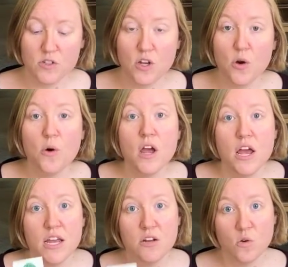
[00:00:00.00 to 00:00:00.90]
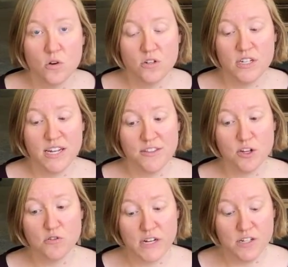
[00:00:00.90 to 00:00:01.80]
So in order to get the
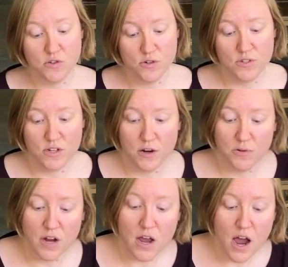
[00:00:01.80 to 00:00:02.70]
green true stone,